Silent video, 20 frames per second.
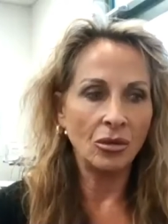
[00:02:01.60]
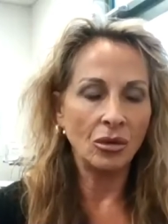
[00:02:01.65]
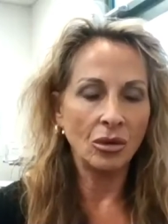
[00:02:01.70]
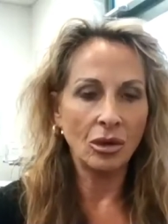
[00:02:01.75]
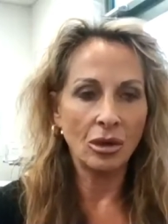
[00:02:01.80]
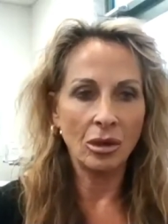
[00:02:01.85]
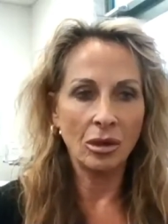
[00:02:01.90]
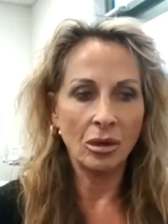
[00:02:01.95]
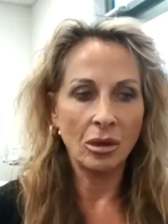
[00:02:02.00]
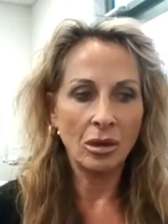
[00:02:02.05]

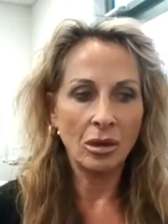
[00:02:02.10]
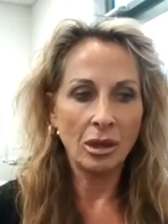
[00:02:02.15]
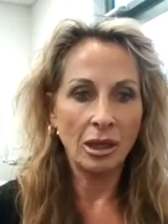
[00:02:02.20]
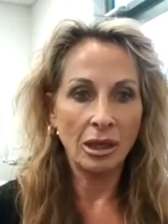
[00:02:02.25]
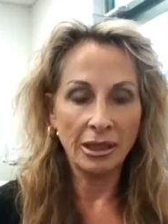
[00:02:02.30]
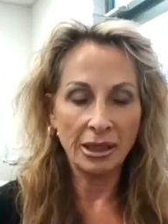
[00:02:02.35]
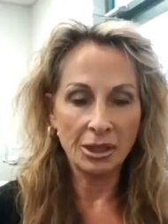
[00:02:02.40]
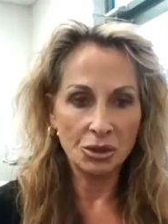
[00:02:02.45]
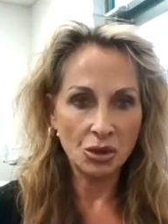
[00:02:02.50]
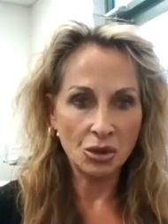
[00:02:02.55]
or
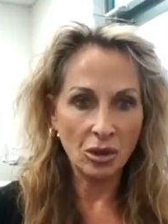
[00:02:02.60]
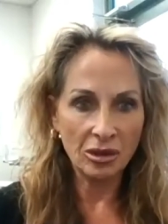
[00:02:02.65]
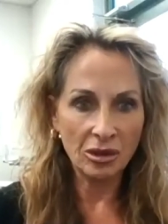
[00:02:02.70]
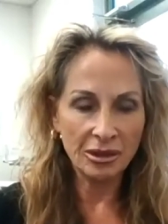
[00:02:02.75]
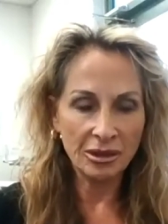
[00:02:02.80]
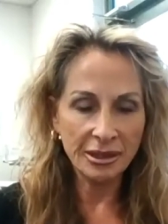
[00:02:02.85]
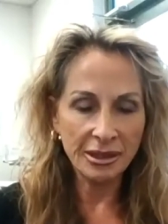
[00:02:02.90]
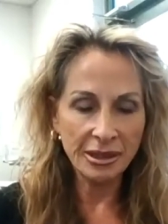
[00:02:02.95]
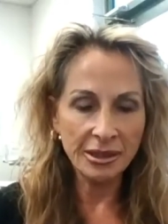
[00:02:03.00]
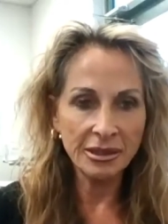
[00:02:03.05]

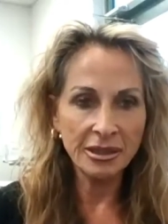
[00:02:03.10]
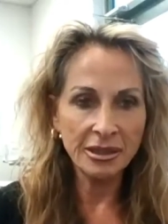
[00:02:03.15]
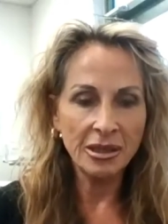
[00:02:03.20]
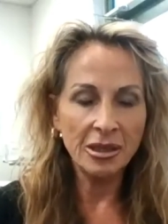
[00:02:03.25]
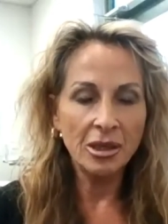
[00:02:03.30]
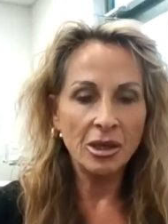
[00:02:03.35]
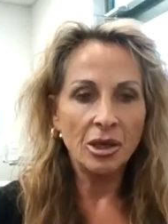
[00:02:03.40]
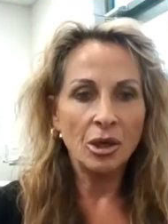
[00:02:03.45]
electrolysis.